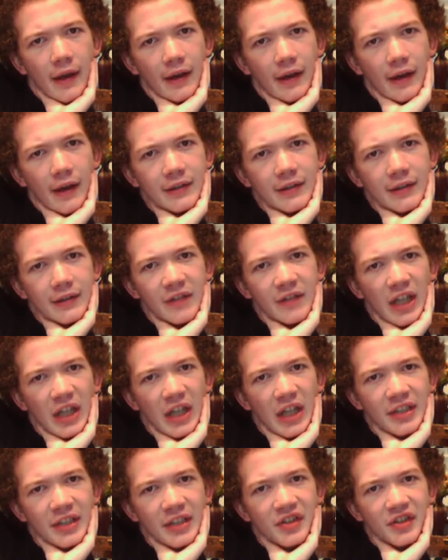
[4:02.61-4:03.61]
I even like
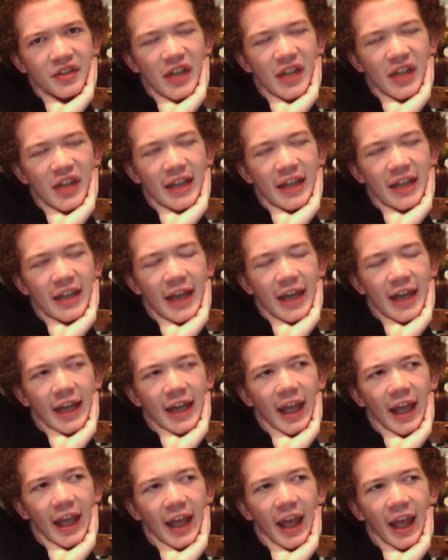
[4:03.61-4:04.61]
just saying that.
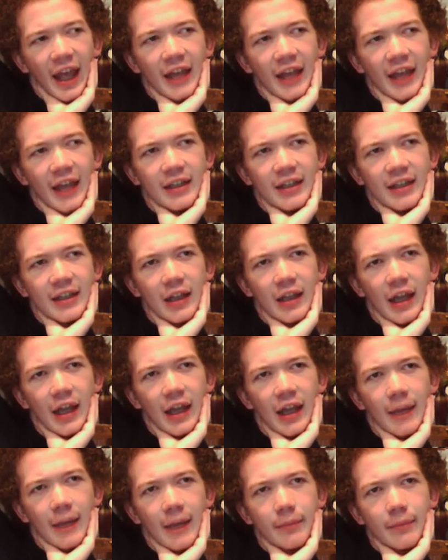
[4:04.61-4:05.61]
Head clamp.